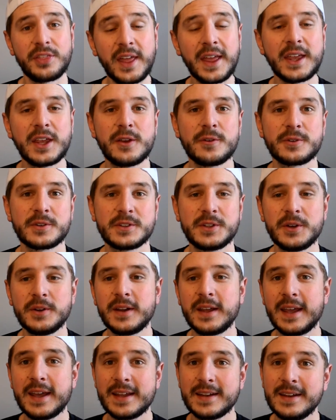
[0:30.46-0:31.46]
Thank you for
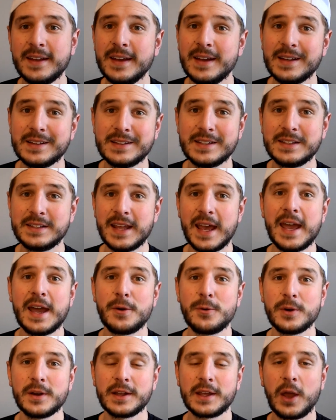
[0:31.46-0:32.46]
tuning in. Today
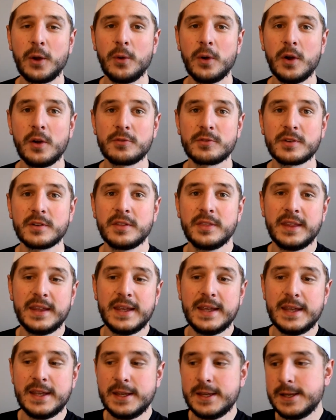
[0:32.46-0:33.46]
I want to go over
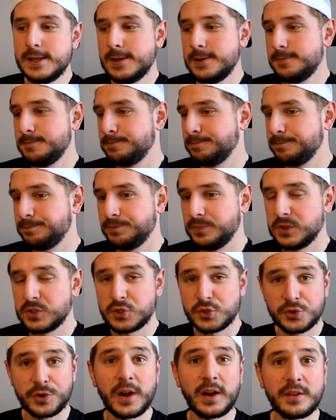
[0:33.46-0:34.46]
the
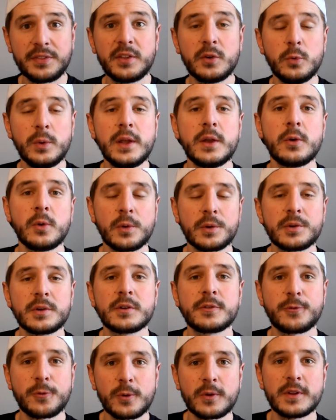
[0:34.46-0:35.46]
truck that we
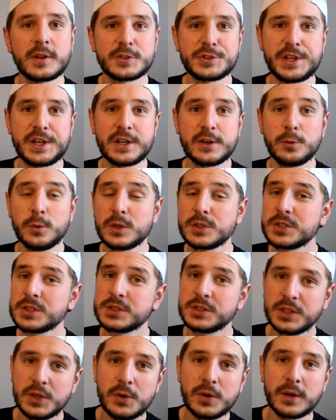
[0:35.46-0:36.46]
ordered for the channel, which
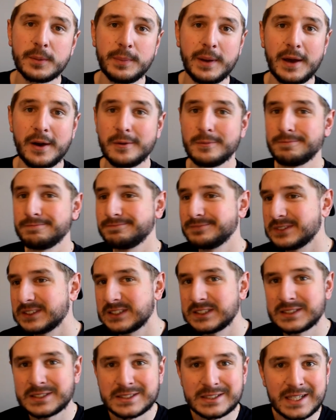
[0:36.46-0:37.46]
is due in about
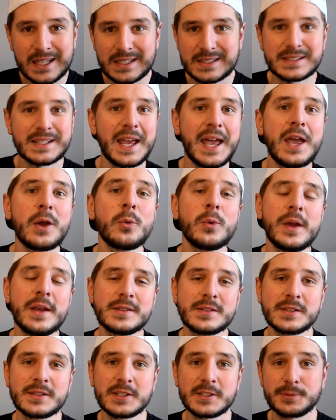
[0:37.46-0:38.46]
6 to 8
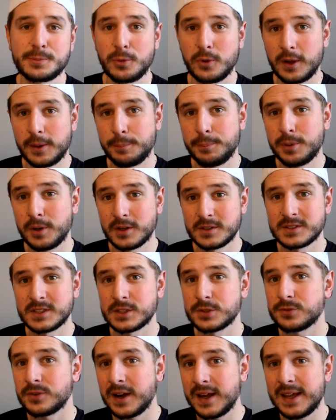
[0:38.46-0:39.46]
weeks at this point. Puts
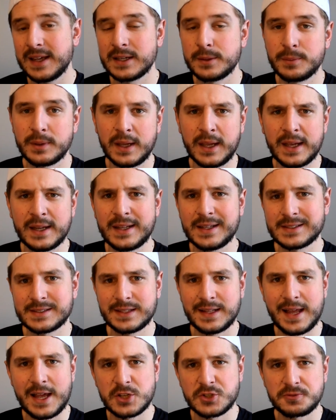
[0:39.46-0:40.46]
us right in the beginning
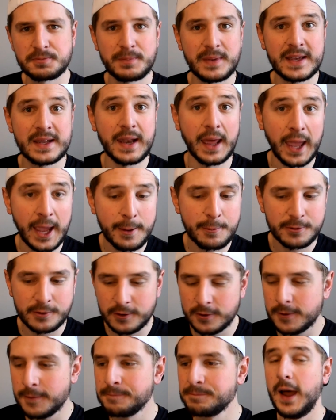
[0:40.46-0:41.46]
/
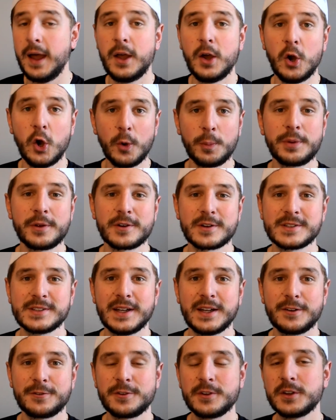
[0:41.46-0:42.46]
mid-April. I hope you're
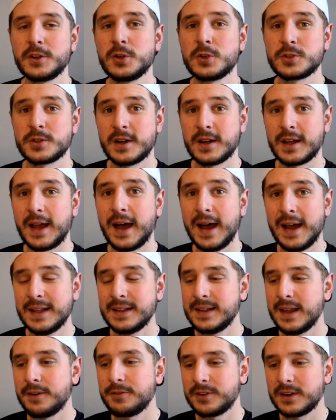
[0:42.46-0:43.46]
excited for the new truck.
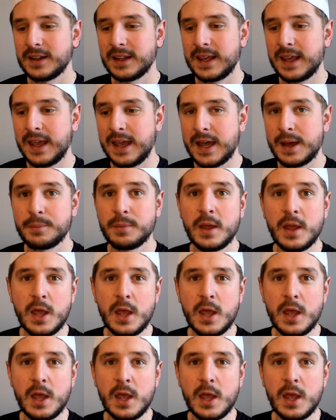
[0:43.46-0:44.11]
I definitely am.